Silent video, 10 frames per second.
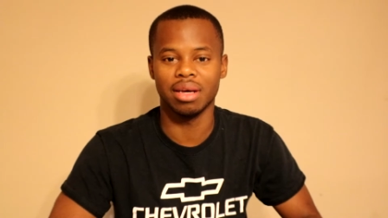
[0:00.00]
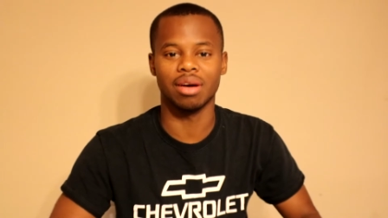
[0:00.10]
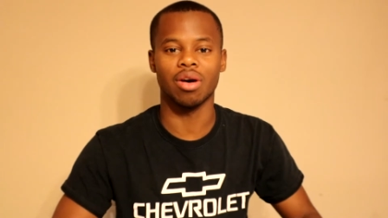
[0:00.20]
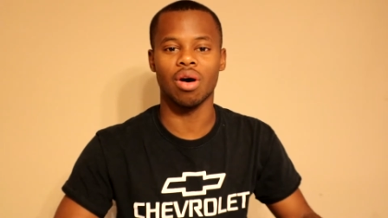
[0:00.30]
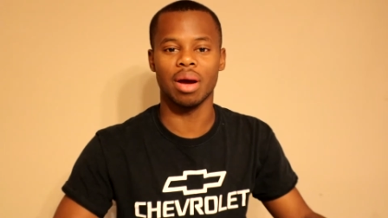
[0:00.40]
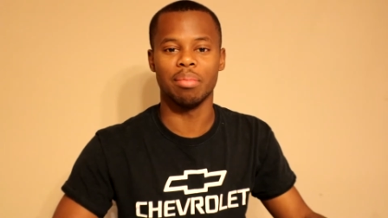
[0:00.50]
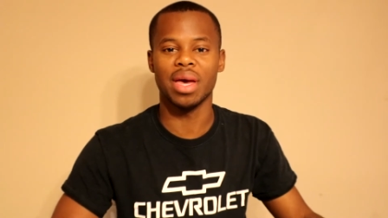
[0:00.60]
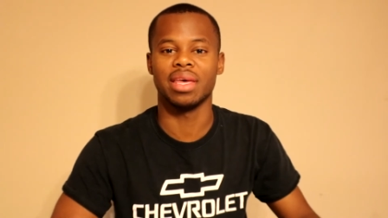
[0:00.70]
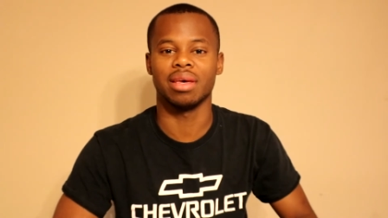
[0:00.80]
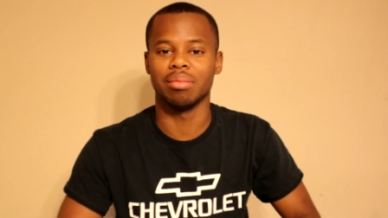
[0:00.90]
car and
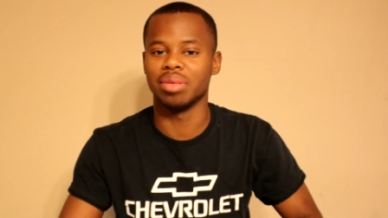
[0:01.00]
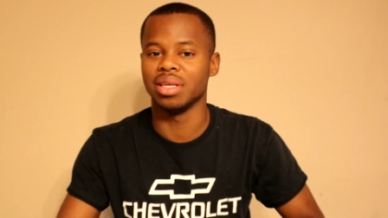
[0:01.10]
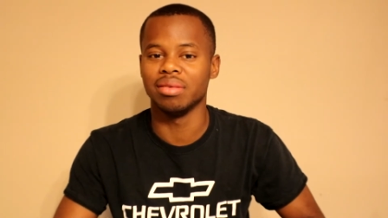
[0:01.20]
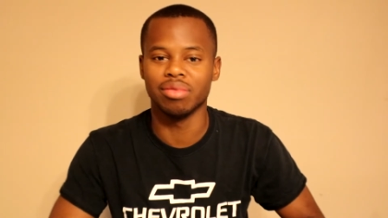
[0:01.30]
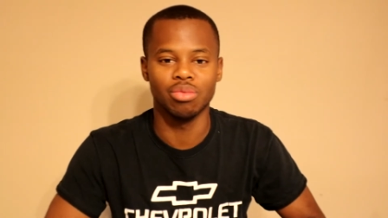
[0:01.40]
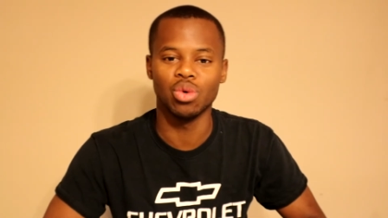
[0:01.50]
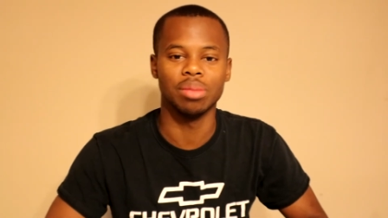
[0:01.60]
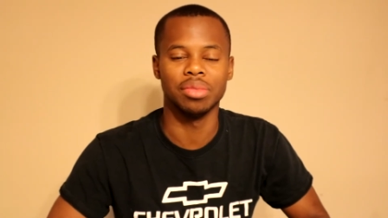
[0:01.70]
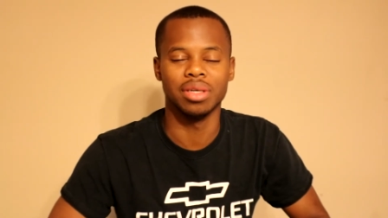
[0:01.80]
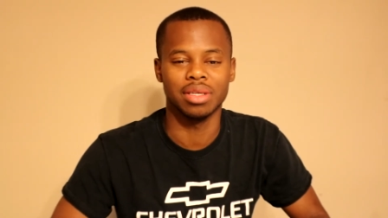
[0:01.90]
make it complete from
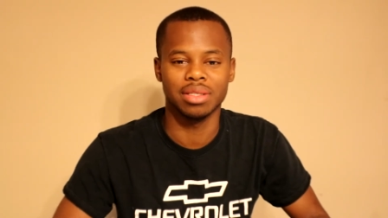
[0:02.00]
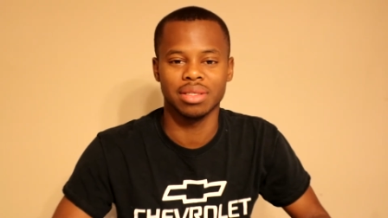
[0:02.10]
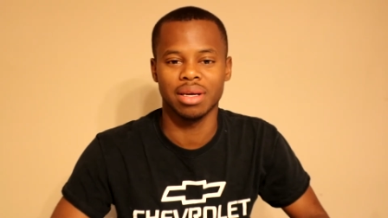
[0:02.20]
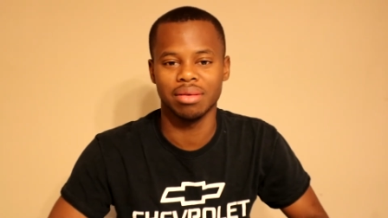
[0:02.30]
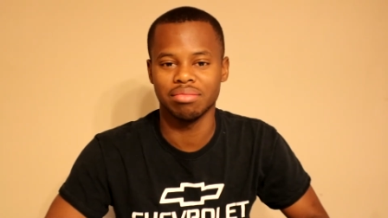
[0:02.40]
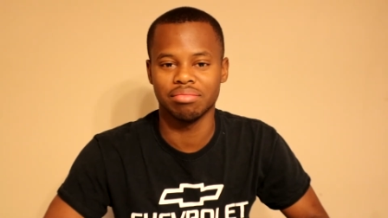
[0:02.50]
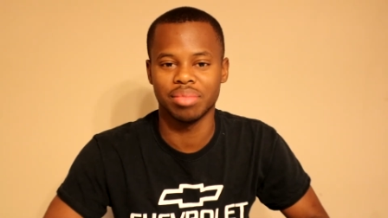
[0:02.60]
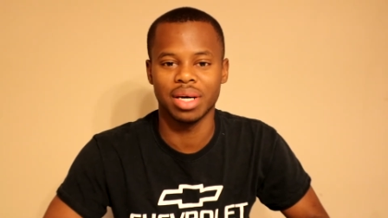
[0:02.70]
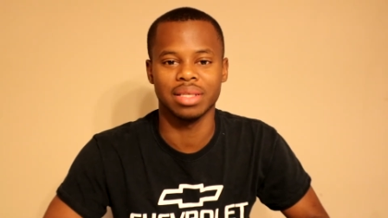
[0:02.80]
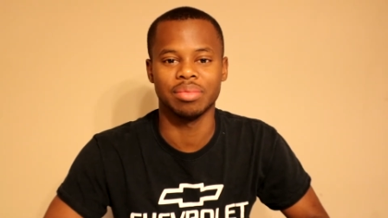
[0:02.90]
one book. It's not
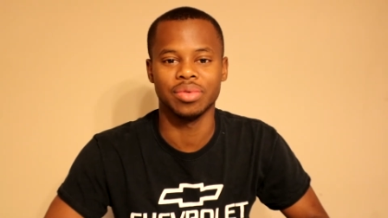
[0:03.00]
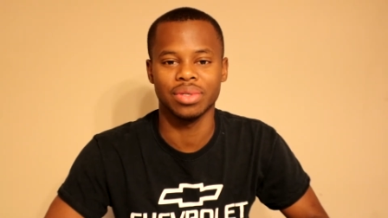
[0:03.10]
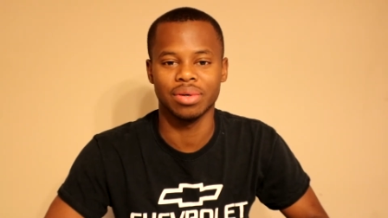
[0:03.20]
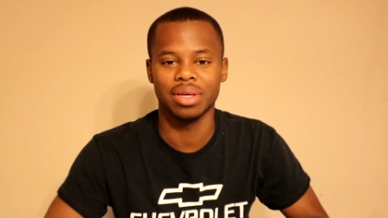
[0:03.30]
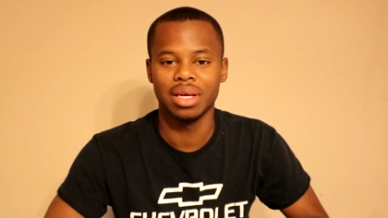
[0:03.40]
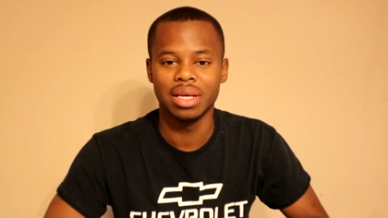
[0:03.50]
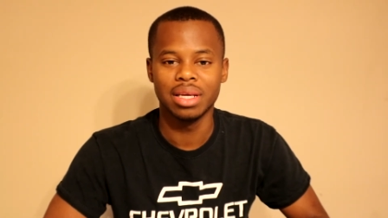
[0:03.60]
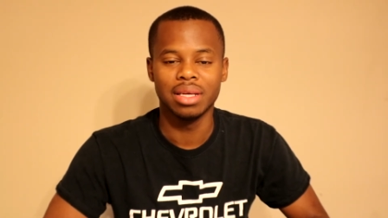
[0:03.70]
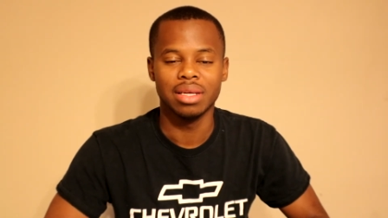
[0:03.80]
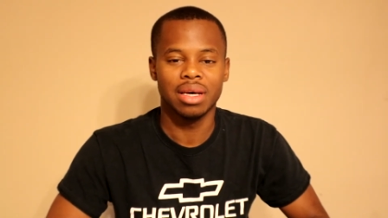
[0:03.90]
possible. So
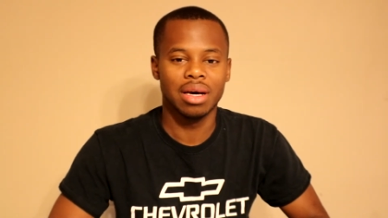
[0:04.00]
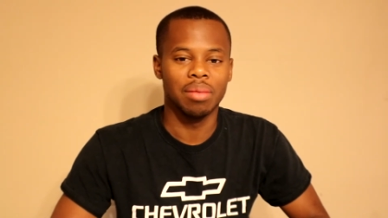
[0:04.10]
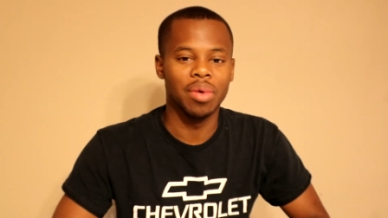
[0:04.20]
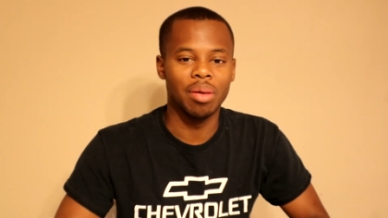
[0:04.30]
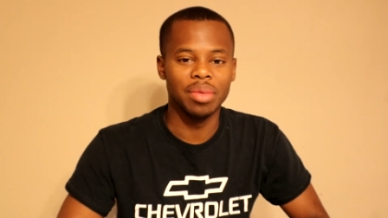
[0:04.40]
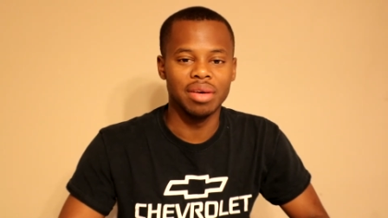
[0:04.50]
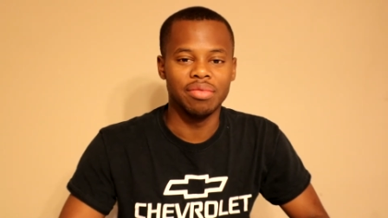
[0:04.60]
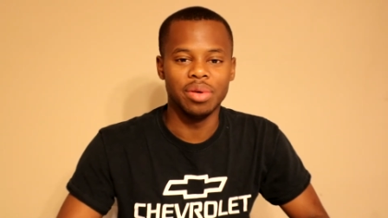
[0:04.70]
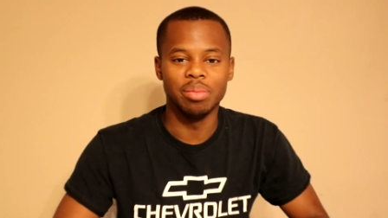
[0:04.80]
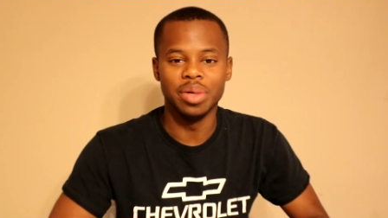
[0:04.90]
bought me a
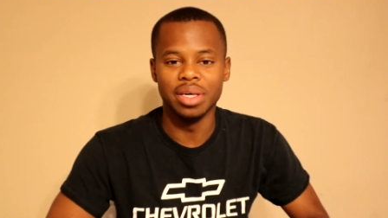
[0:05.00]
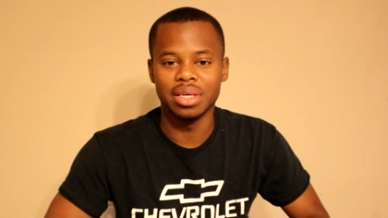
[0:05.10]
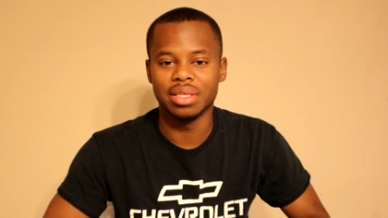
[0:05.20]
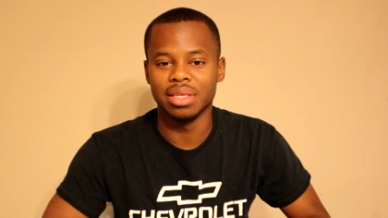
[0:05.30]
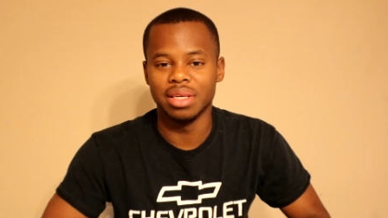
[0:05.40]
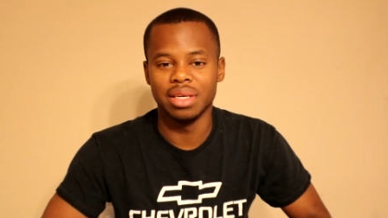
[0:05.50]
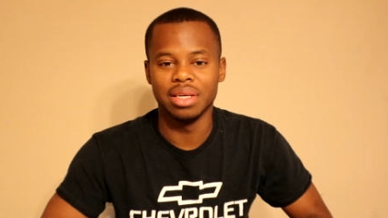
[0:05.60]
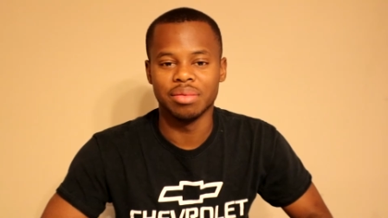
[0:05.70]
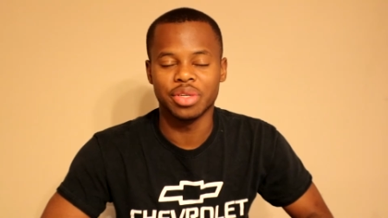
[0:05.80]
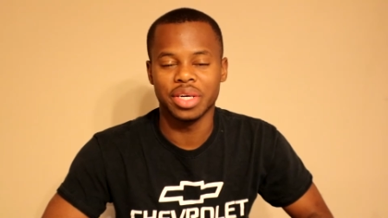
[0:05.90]
few books
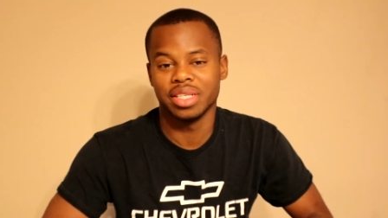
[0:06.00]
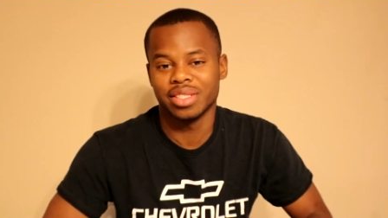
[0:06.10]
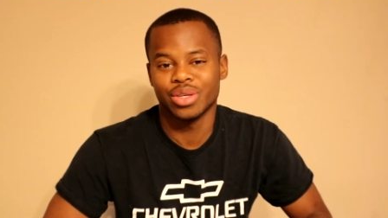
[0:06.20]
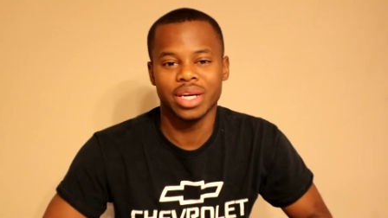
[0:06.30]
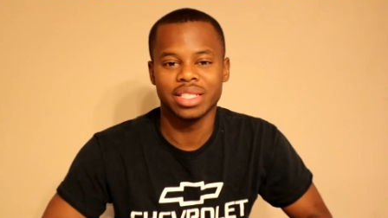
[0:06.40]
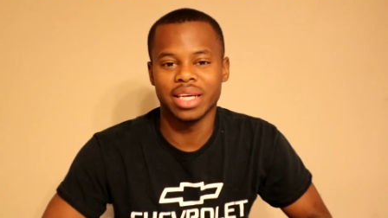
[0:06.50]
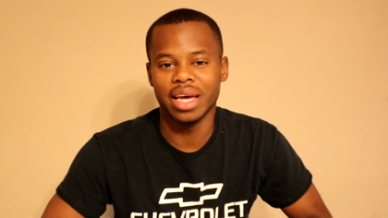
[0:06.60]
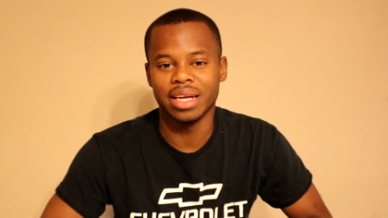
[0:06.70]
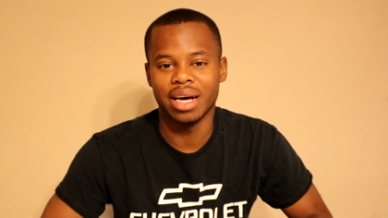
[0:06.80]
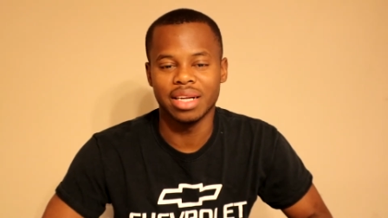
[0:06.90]
and trying to
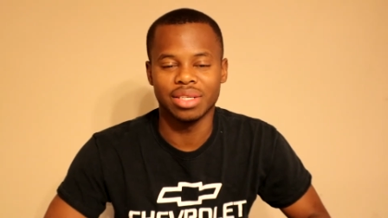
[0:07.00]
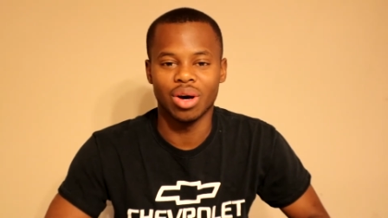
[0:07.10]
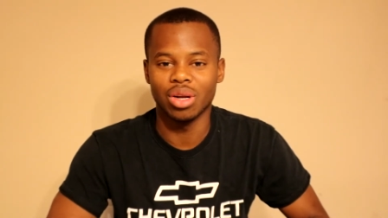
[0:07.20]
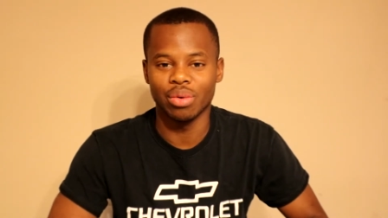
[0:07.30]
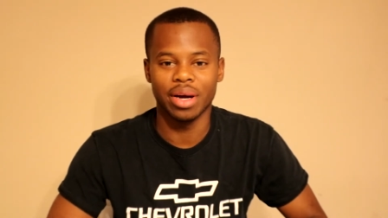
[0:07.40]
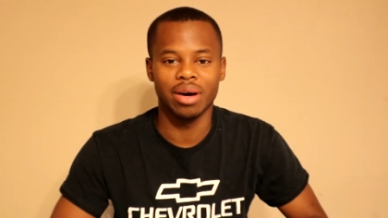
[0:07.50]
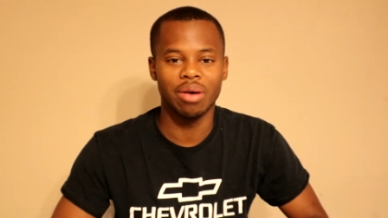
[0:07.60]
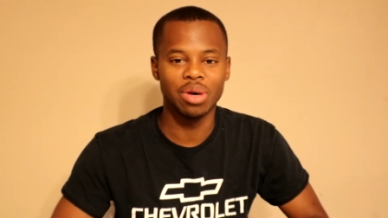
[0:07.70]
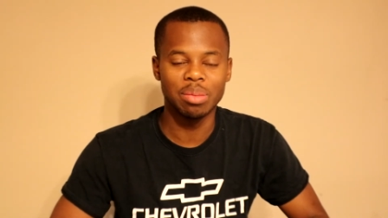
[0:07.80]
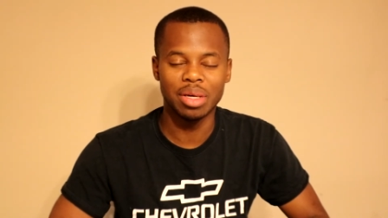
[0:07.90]
gain knowledge all around. I
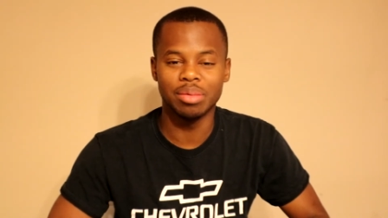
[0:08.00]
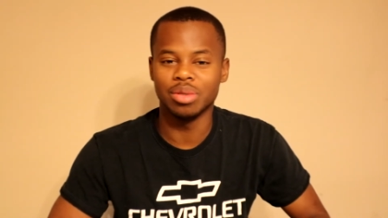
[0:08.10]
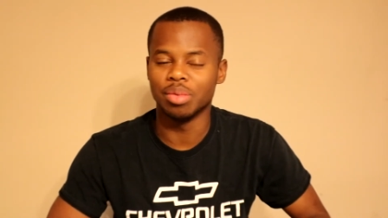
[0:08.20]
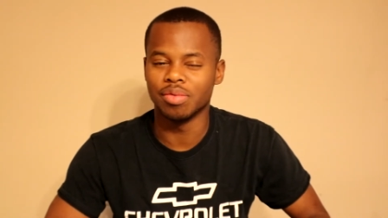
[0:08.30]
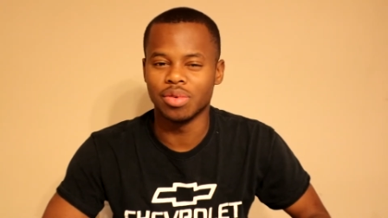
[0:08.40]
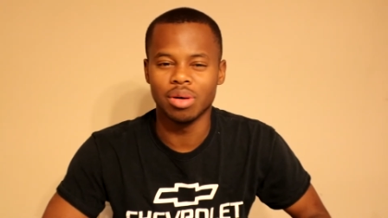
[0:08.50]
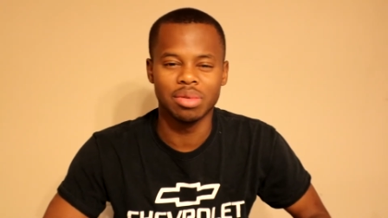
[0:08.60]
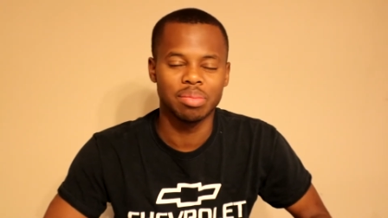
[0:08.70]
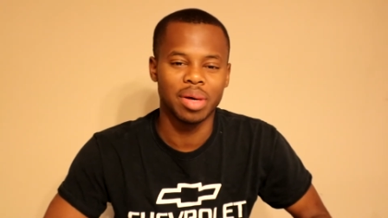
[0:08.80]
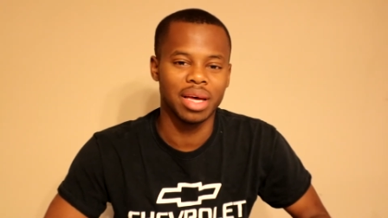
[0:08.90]
want to be able to do
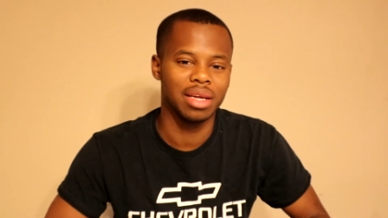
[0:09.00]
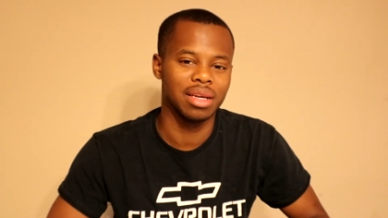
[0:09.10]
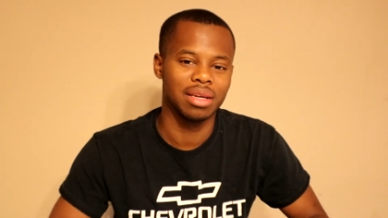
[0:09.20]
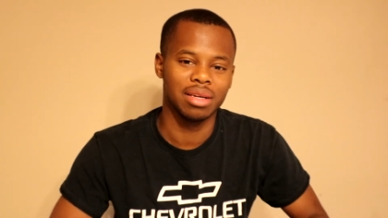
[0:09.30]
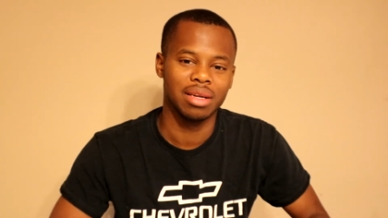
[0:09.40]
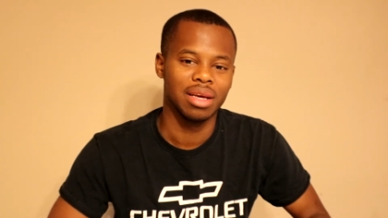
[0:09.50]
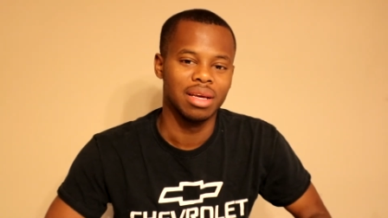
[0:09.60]
performance painting,